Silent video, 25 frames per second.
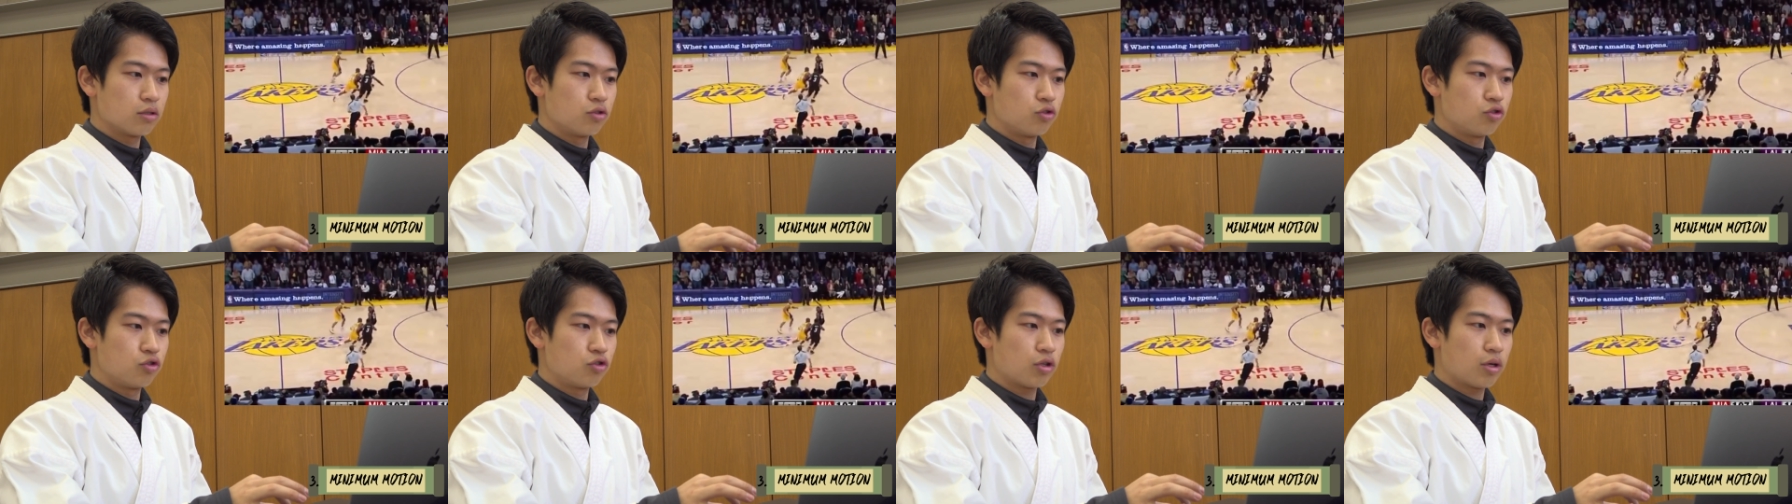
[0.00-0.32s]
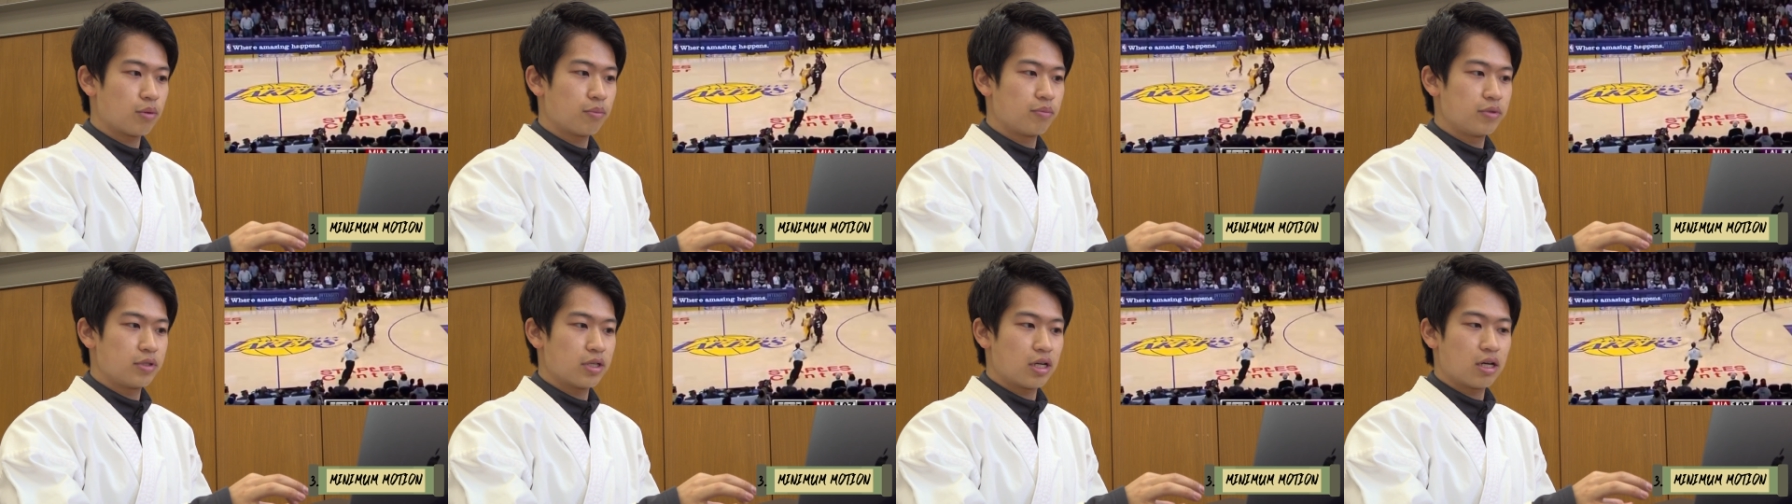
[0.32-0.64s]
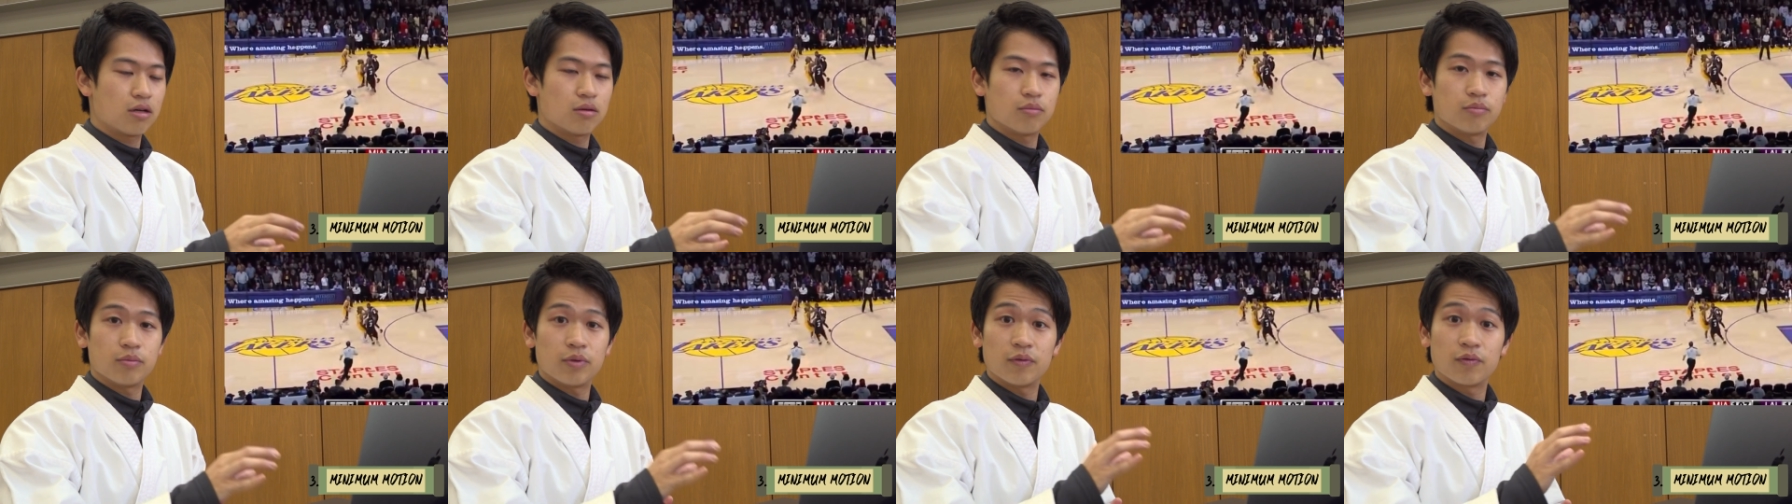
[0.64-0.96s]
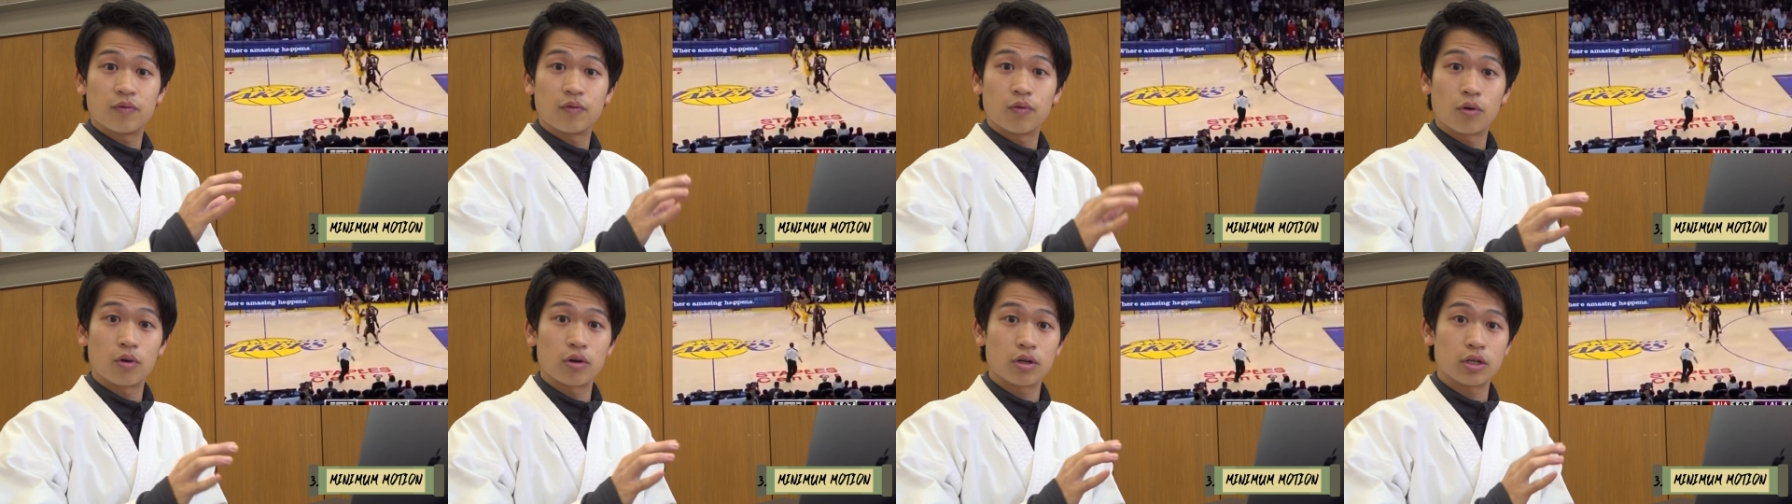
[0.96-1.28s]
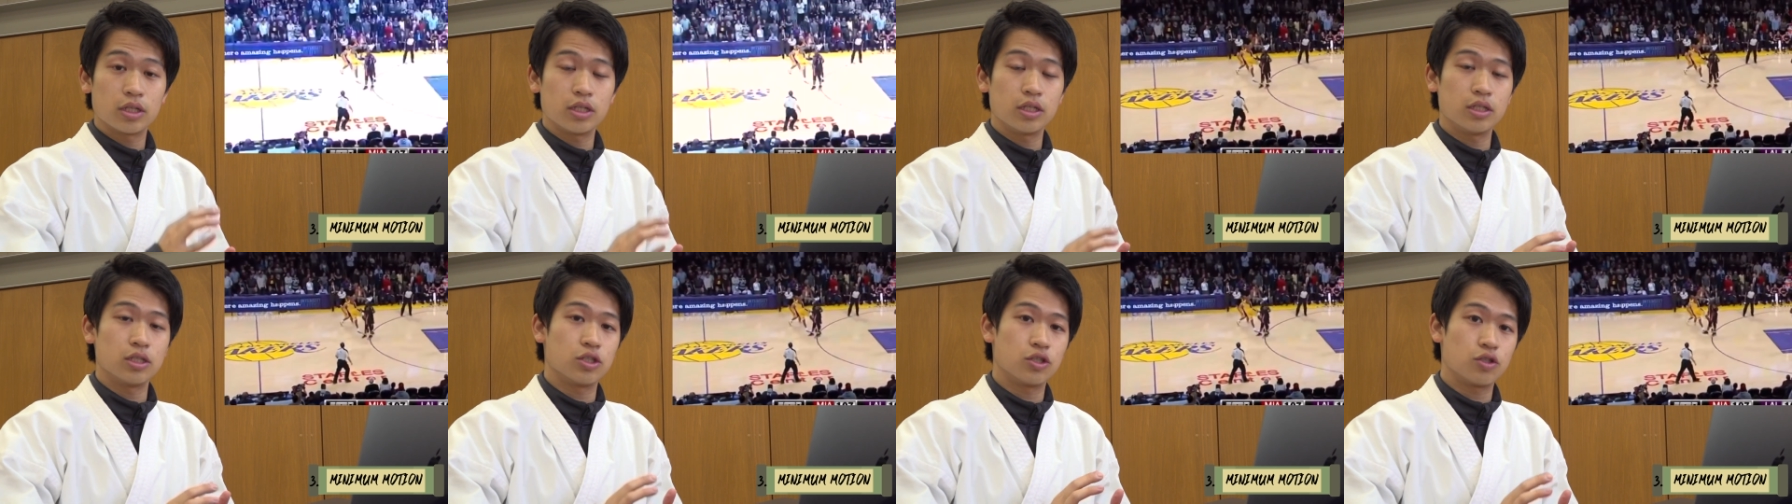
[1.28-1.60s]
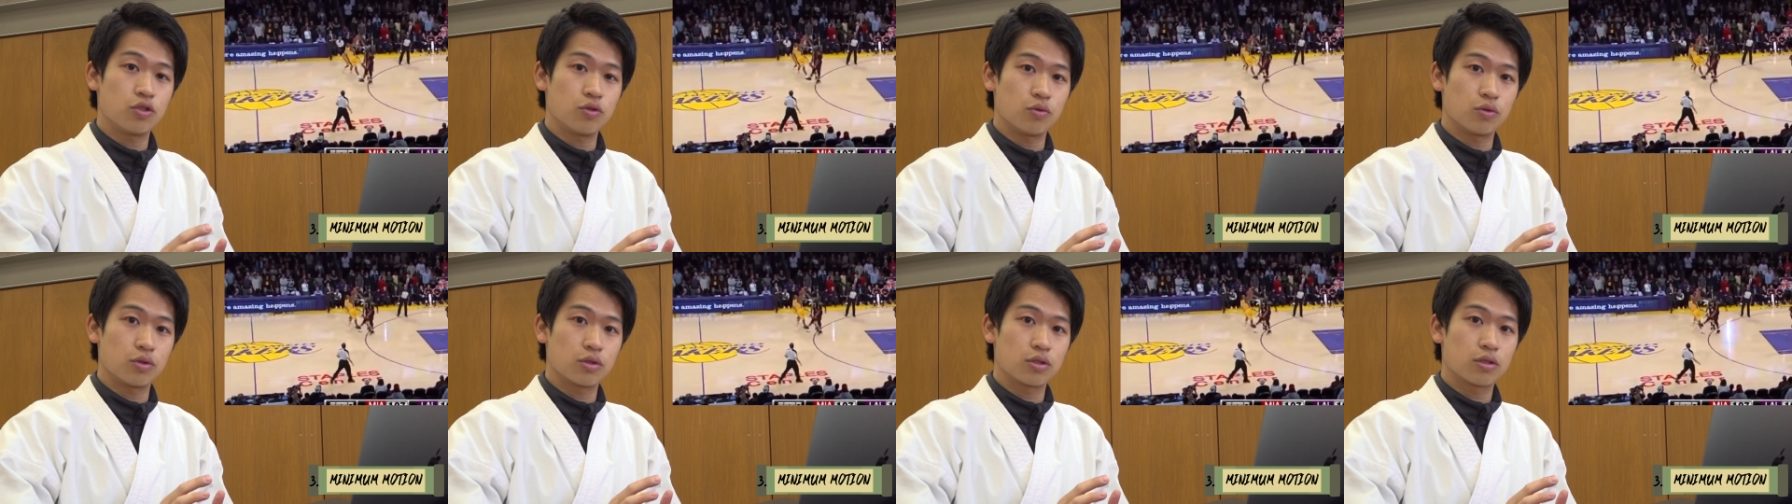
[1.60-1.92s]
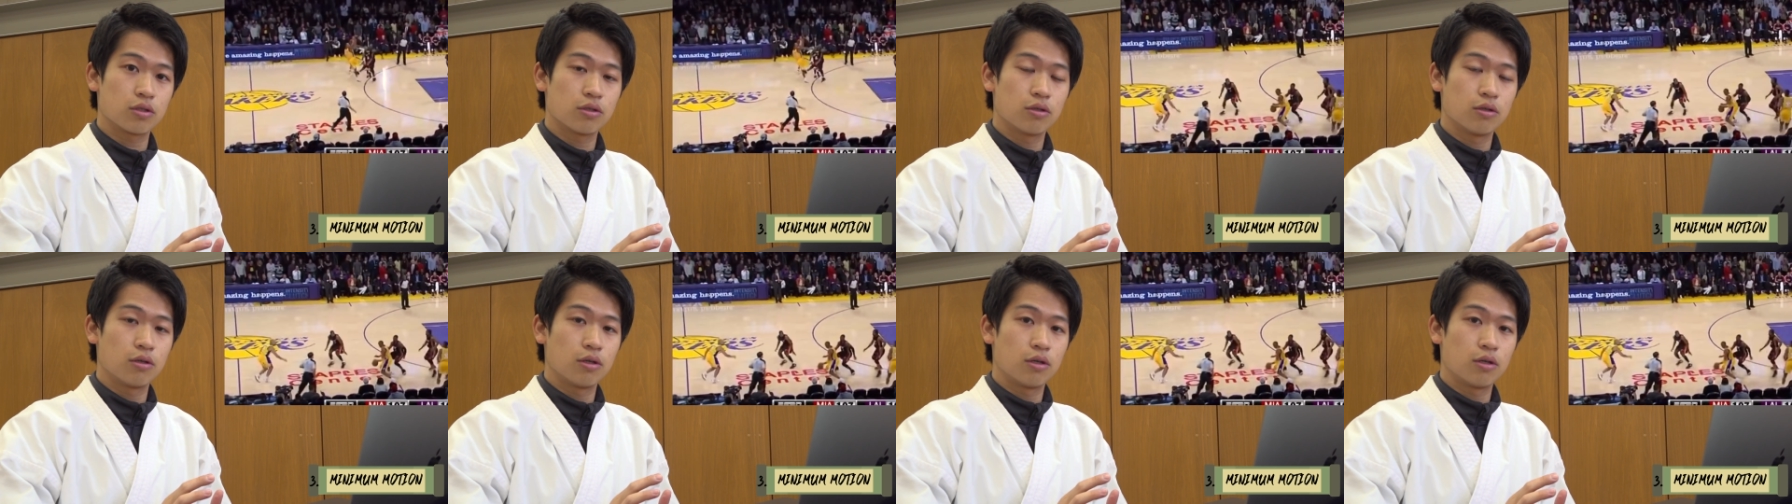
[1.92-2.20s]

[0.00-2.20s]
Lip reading: drop down before he shoots.